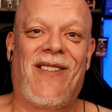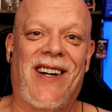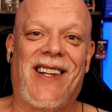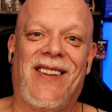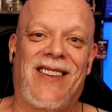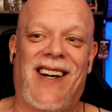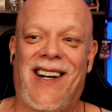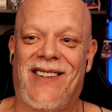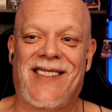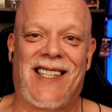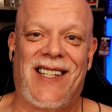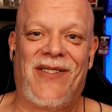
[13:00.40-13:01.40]
where you thought I
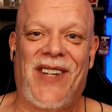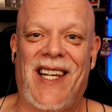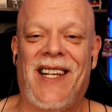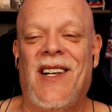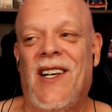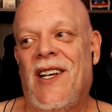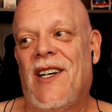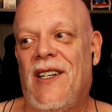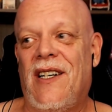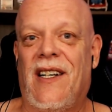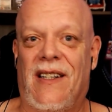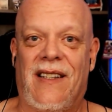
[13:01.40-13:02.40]
was going to be.
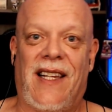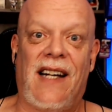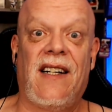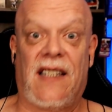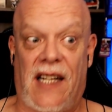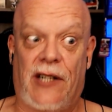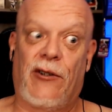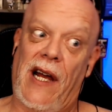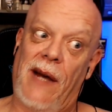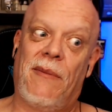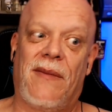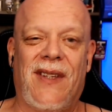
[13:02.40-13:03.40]
Oh, that looked like
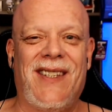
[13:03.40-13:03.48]
crap.